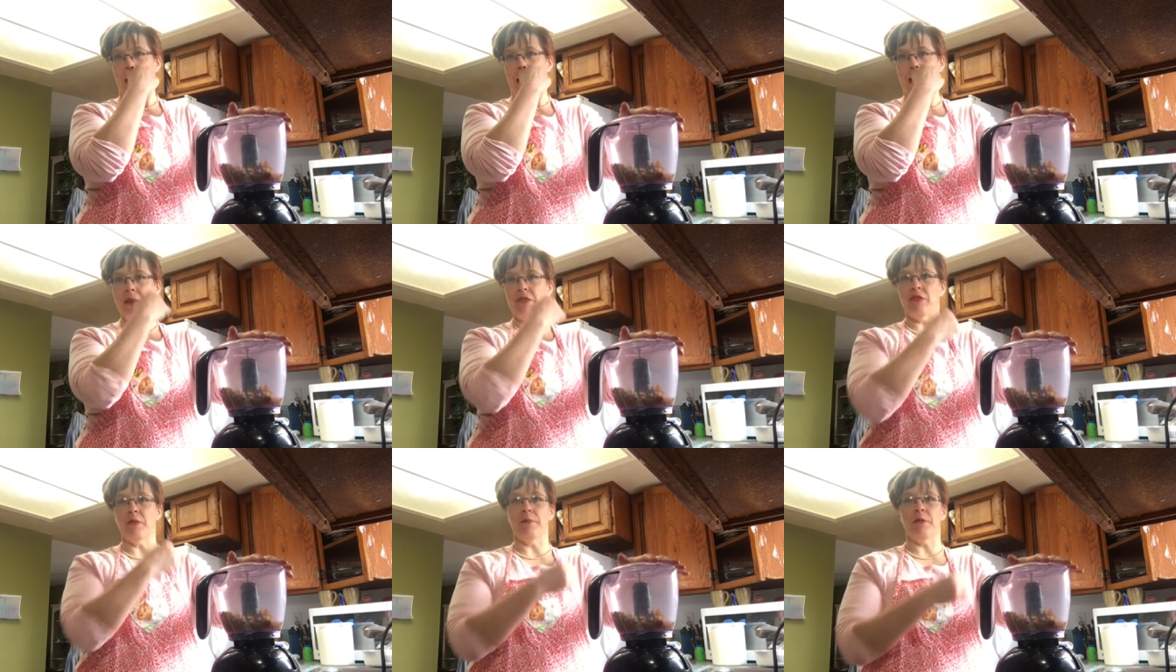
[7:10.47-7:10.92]

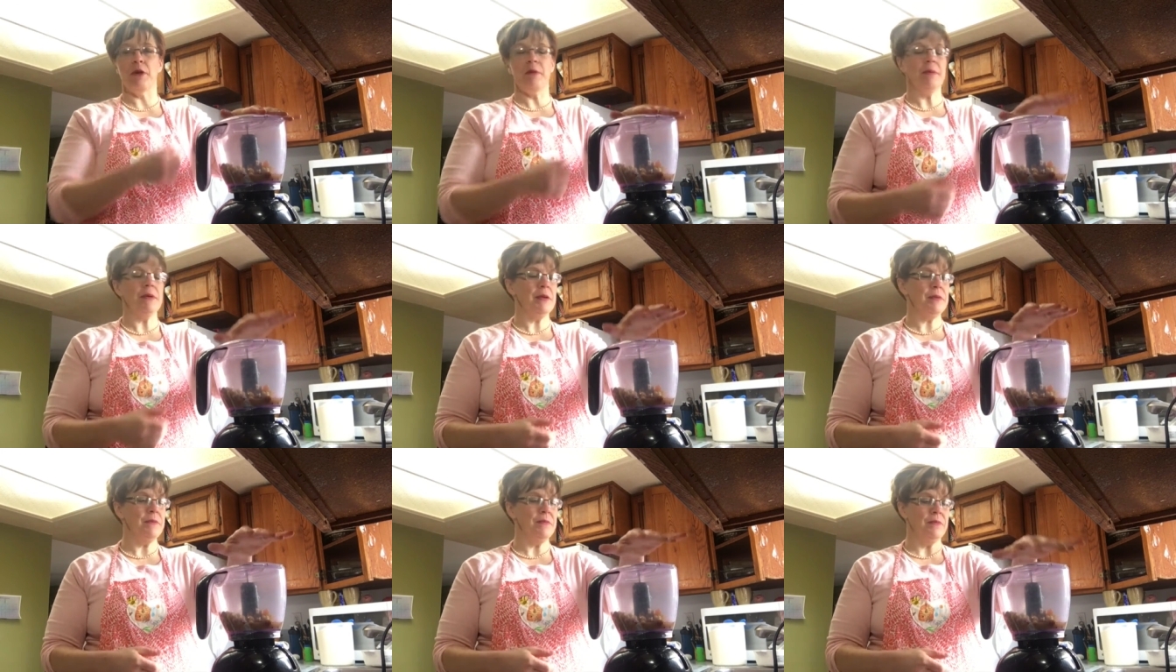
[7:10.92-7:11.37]
in the
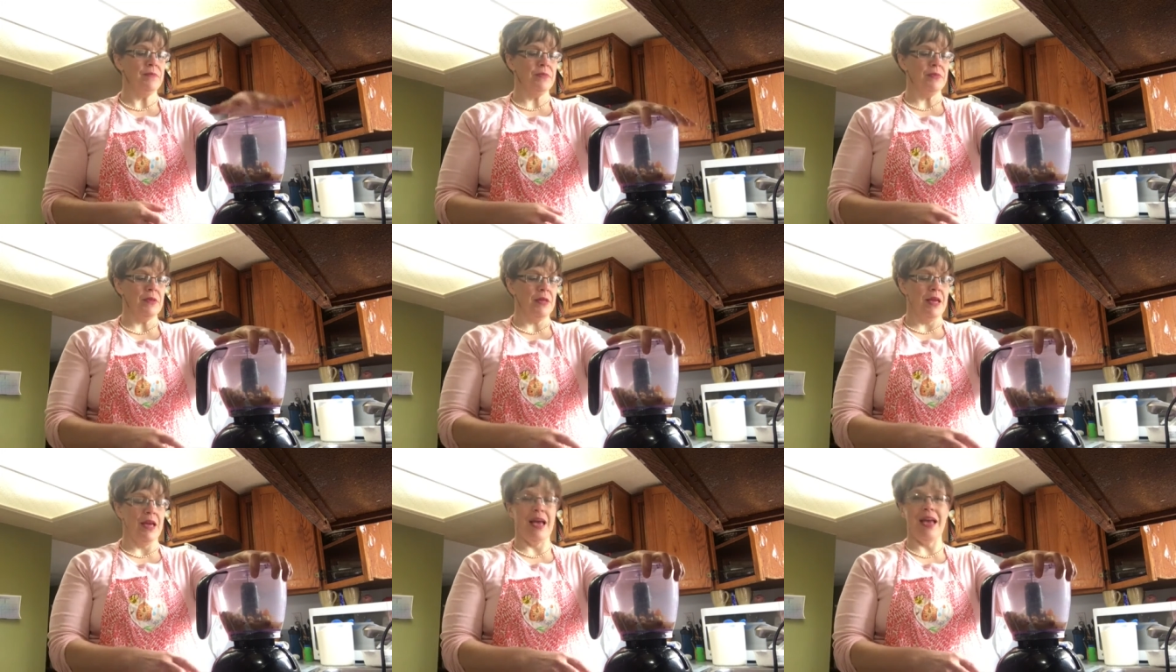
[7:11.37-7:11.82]
bourbon,
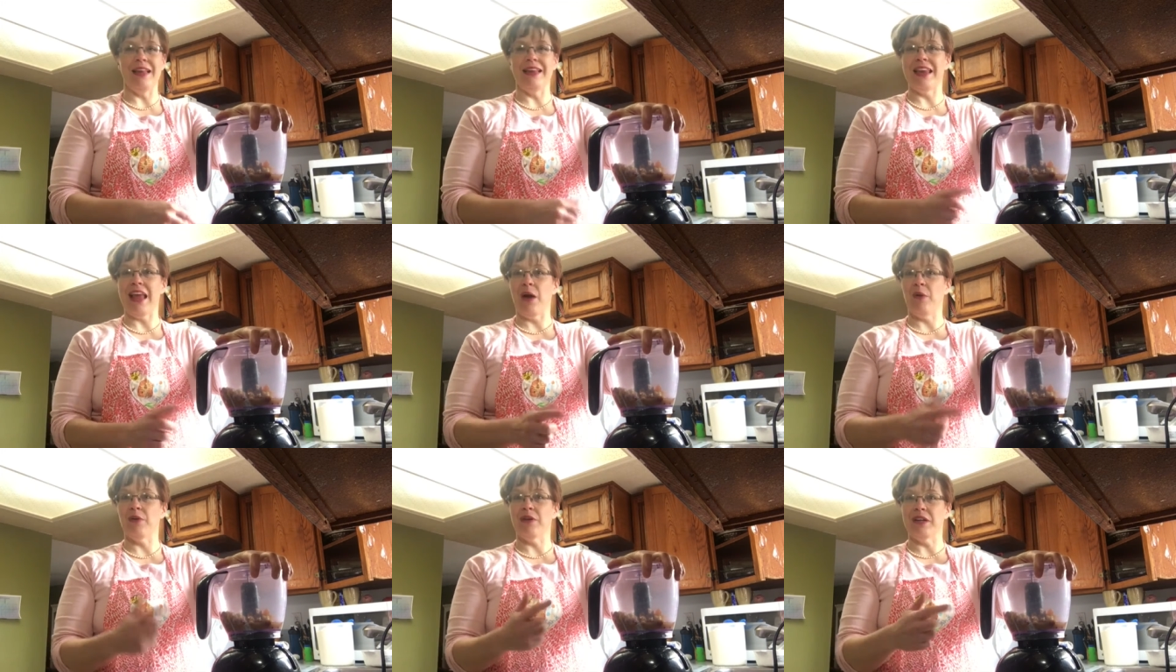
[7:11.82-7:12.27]

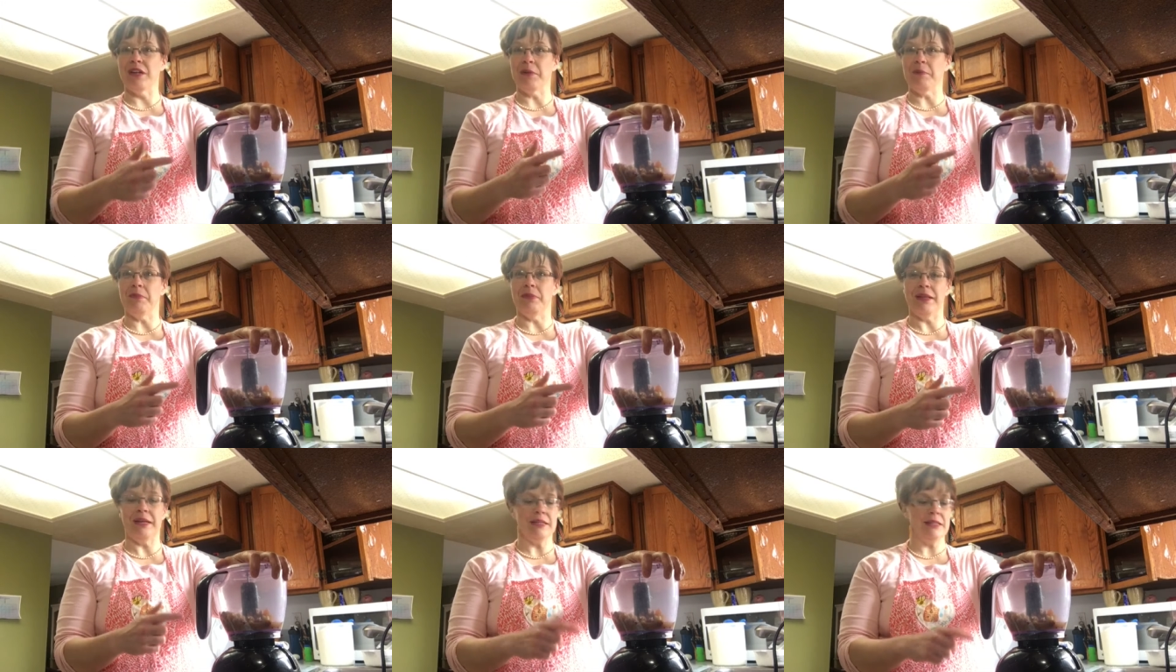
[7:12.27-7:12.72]
and now we're going
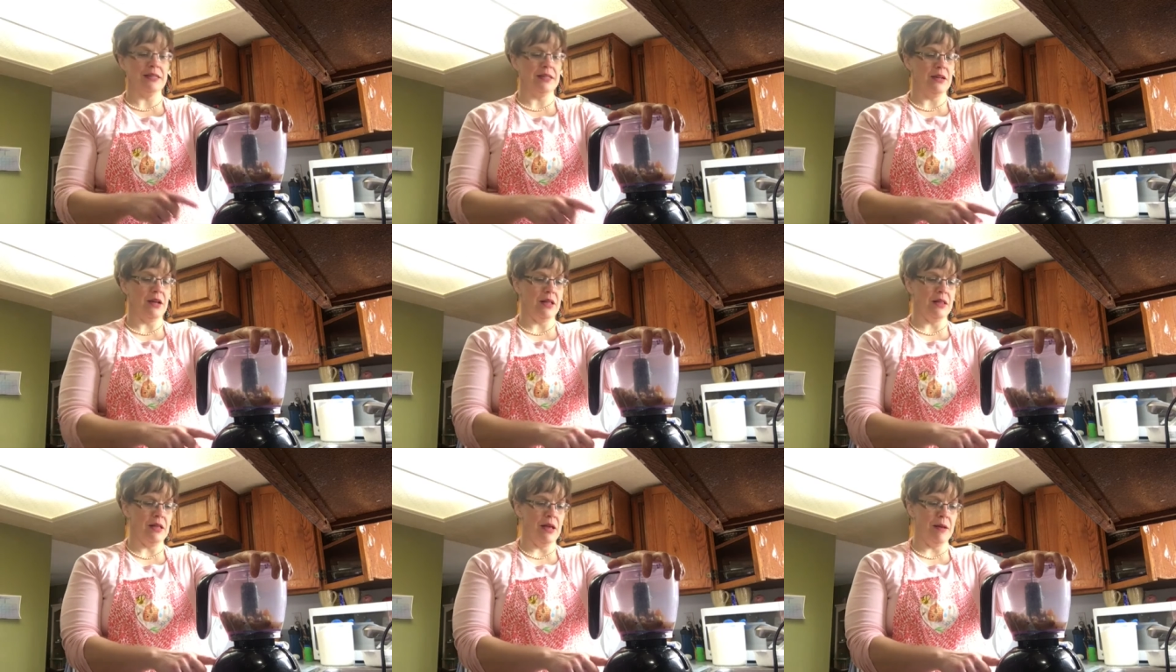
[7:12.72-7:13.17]
to blend
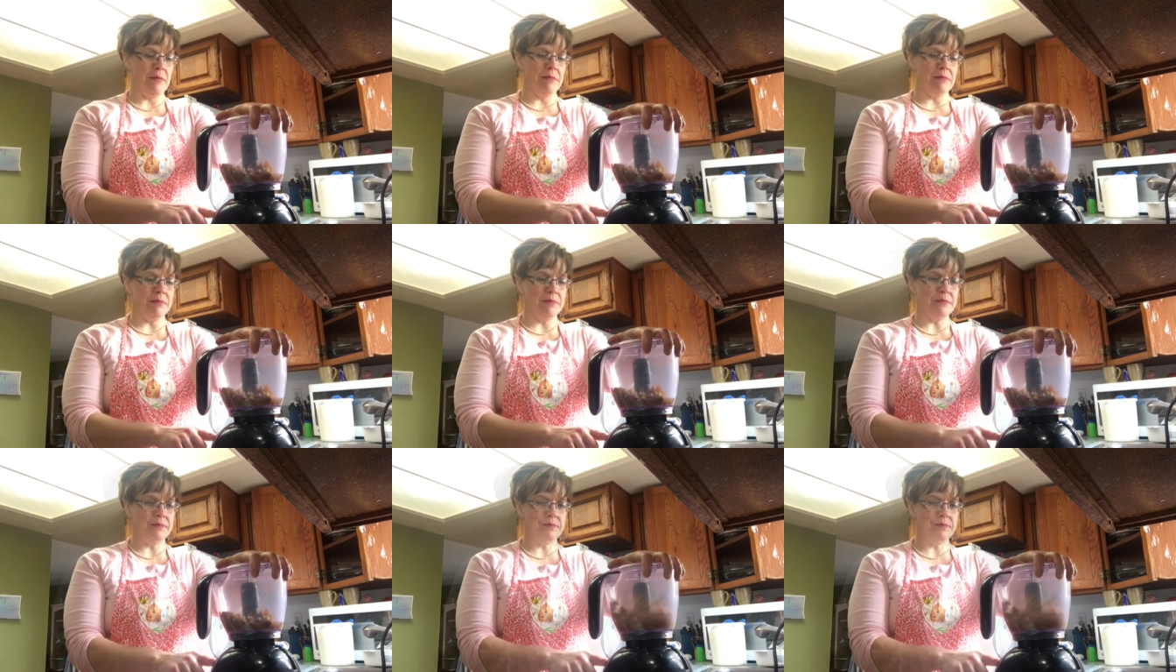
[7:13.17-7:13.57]
it all up.